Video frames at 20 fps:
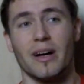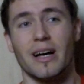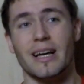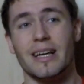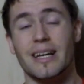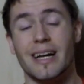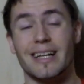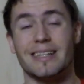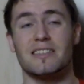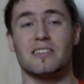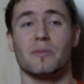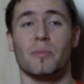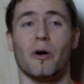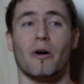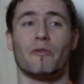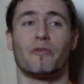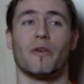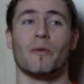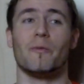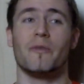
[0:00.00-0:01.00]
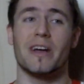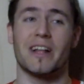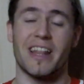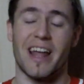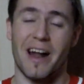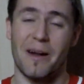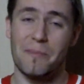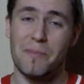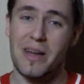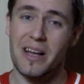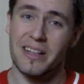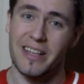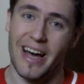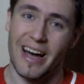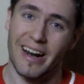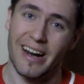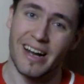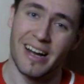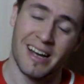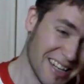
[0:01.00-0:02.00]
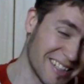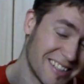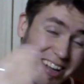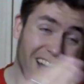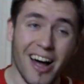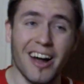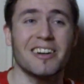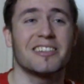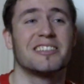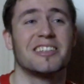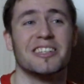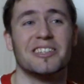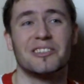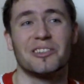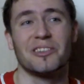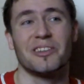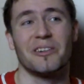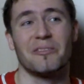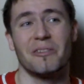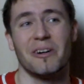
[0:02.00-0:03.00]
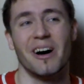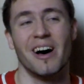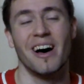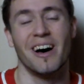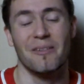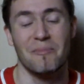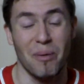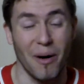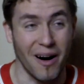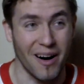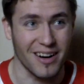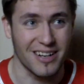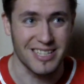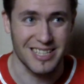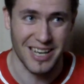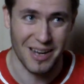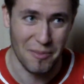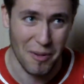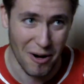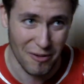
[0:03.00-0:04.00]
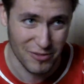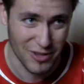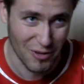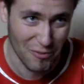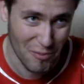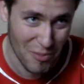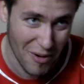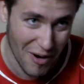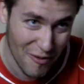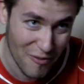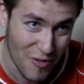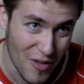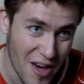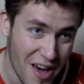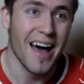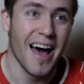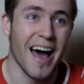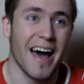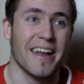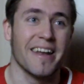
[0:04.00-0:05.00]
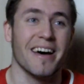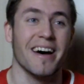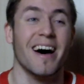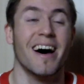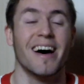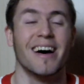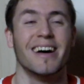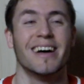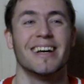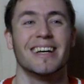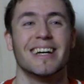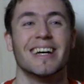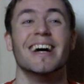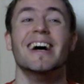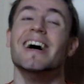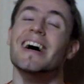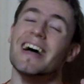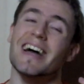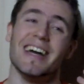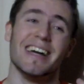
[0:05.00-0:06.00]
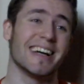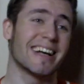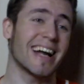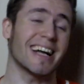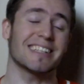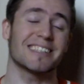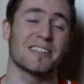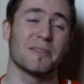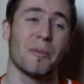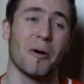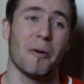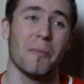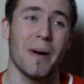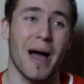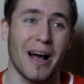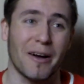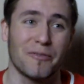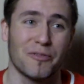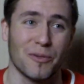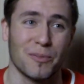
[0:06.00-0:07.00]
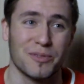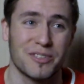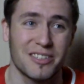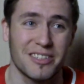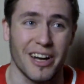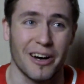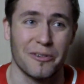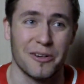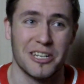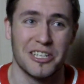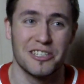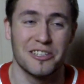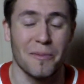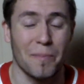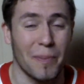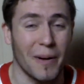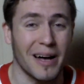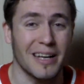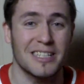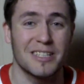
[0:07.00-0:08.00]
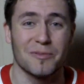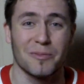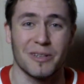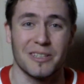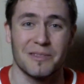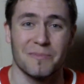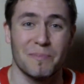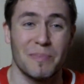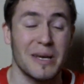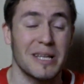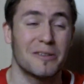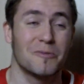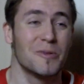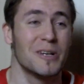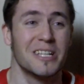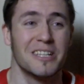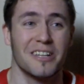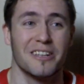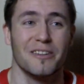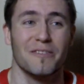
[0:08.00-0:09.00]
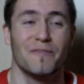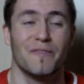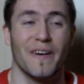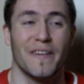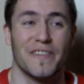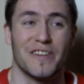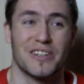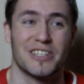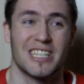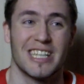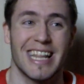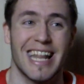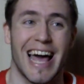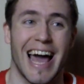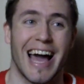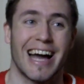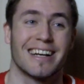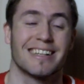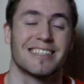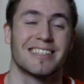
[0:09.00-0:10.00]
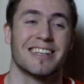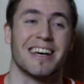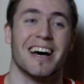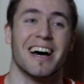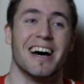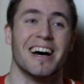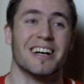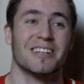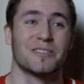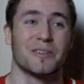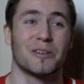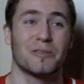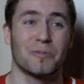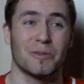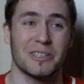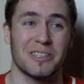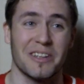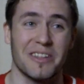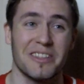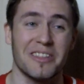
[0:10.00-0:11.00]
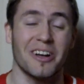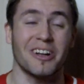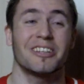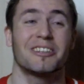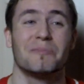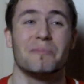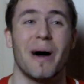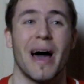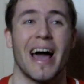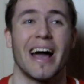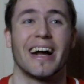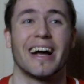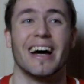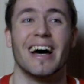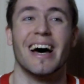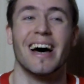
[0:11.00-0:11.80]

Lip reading: He gets the ball from Milner. Milner darts into the box. I'm out of breath. And he gets the ball back from Sturridge. The pass was between the defender's legs, so it was a nutmeg.